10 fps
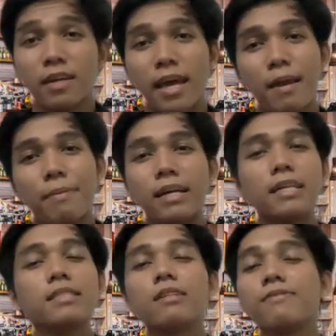and
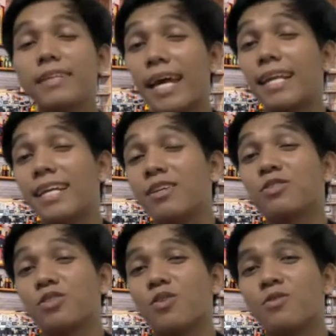because of that, it
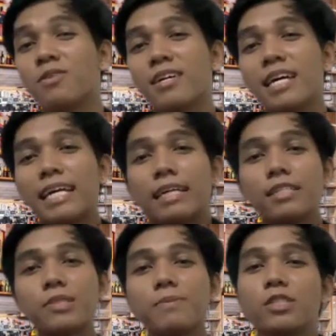also
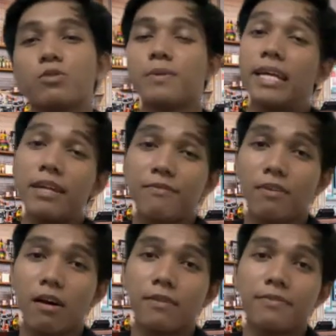caused me to be
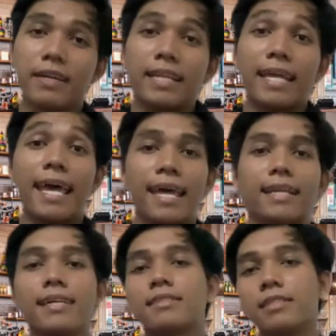involved in an
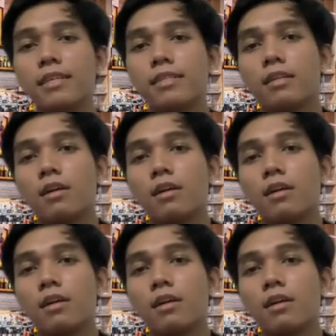accident.